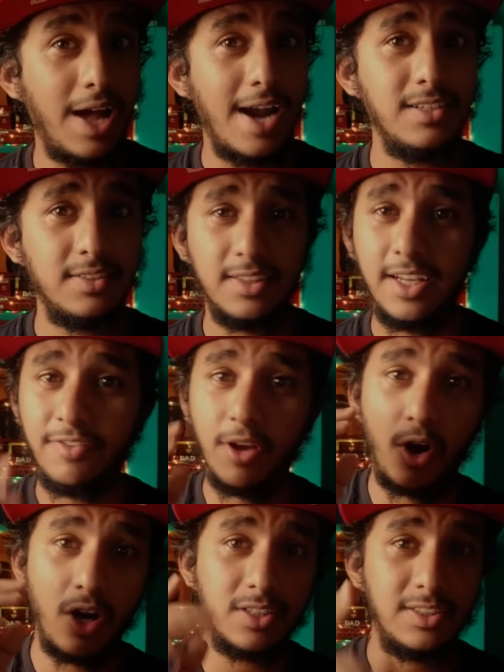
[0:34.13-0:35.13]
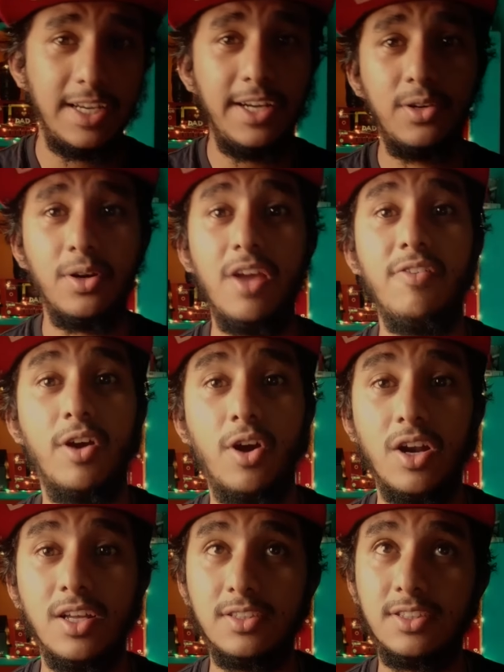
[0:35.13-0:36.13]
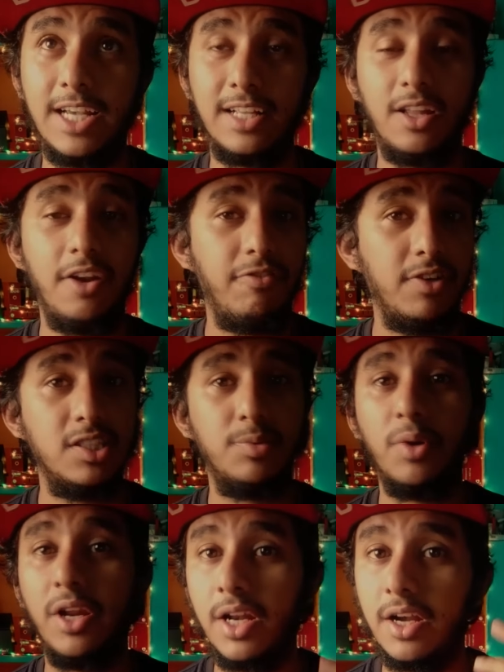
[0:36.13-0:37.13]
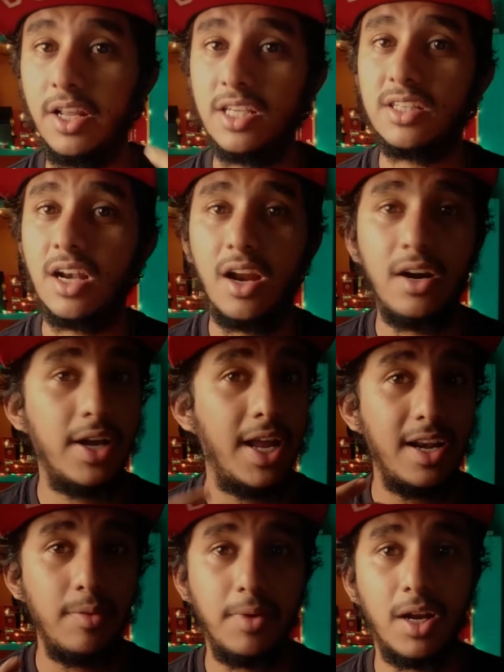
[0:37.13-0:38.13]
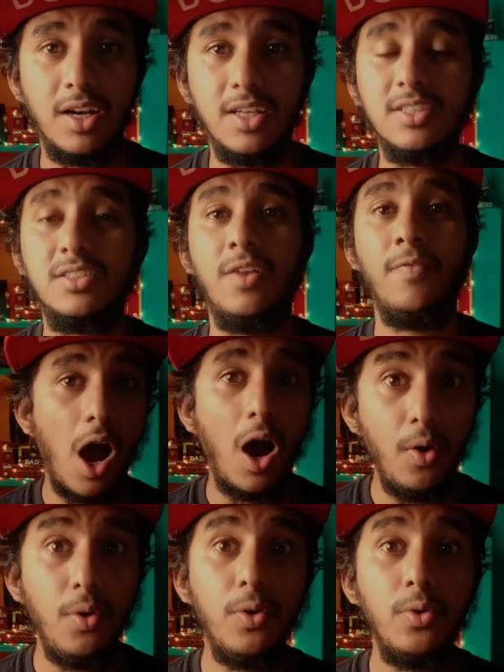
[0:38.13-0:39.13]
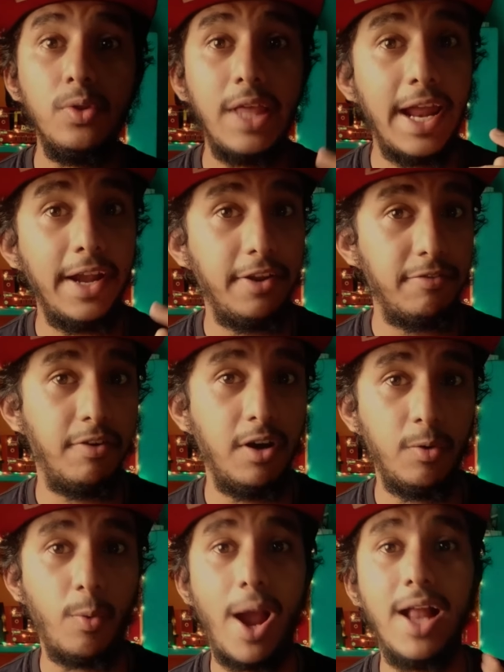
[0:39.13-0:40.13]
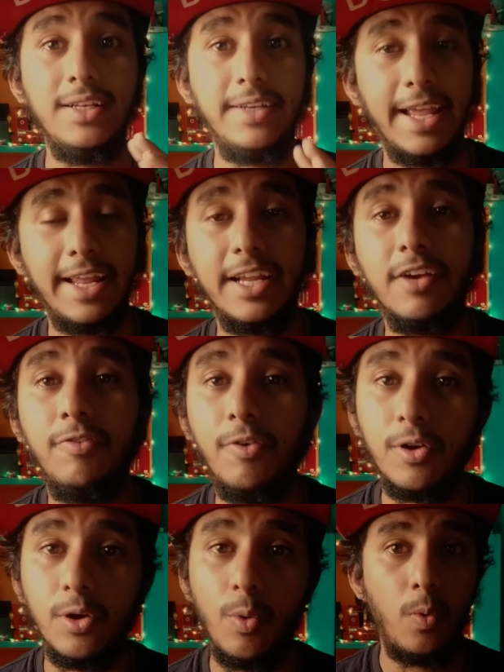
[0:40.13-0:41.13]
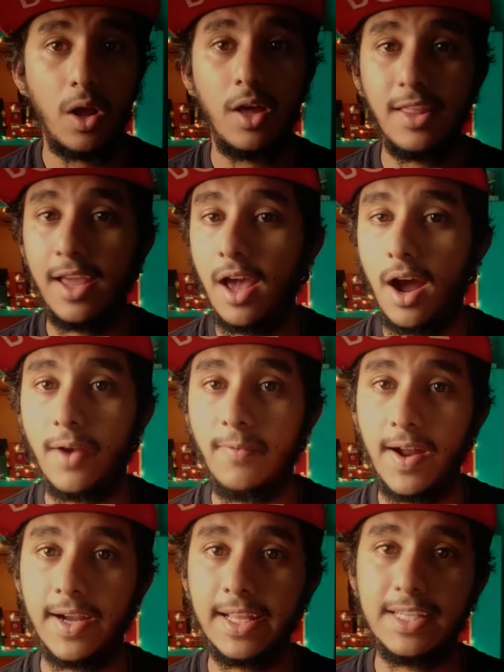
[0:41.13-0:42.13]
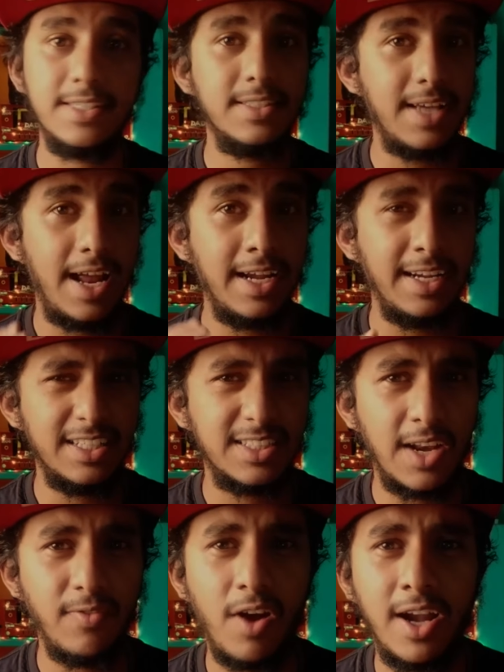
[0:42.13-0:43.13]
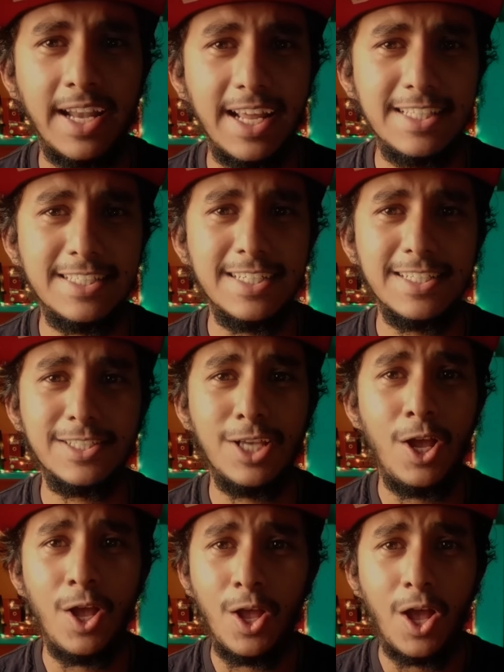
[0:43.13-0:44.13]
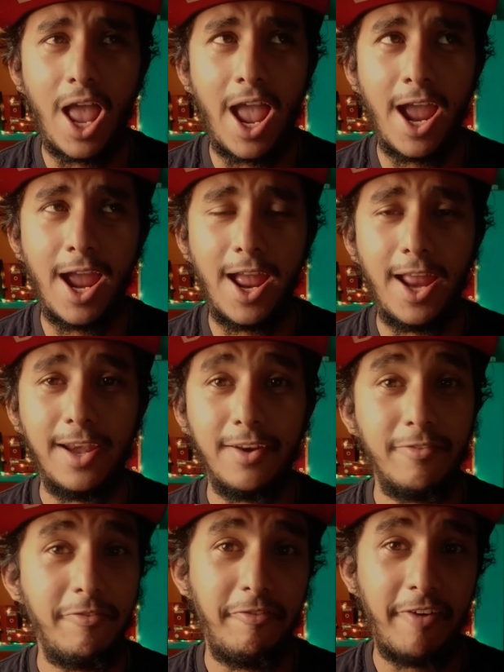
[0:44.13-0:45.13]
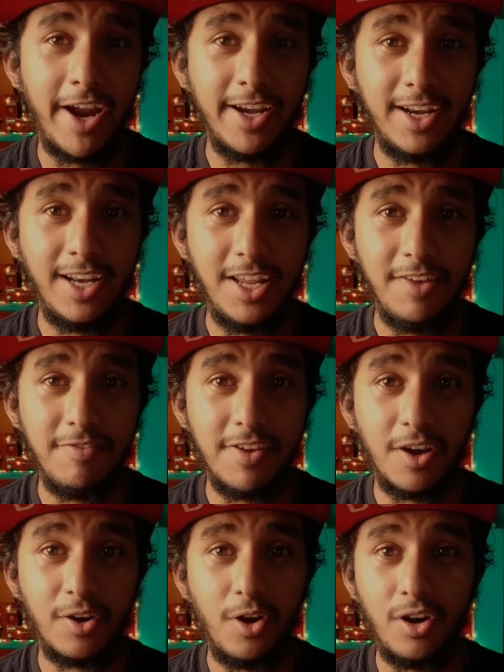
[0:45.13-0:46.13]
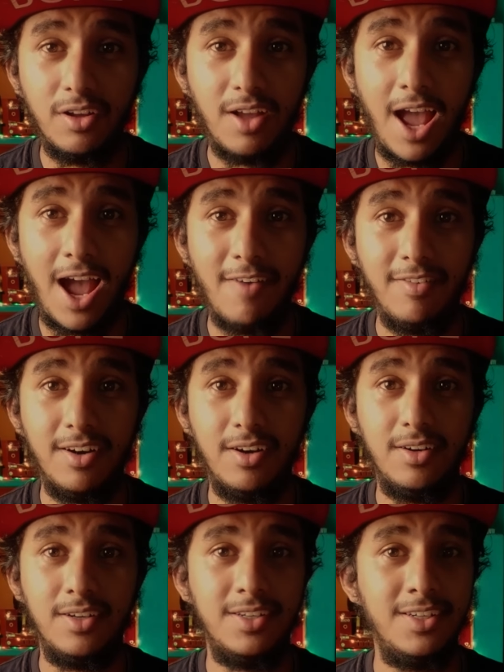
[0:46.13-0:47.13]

that is the thing we are gonna see today. We are gonna check the difference between a D S L R and a mirrorless. How do they differ while taking a photo? What are their advantages and disadvantages? And finally, we are gonna have a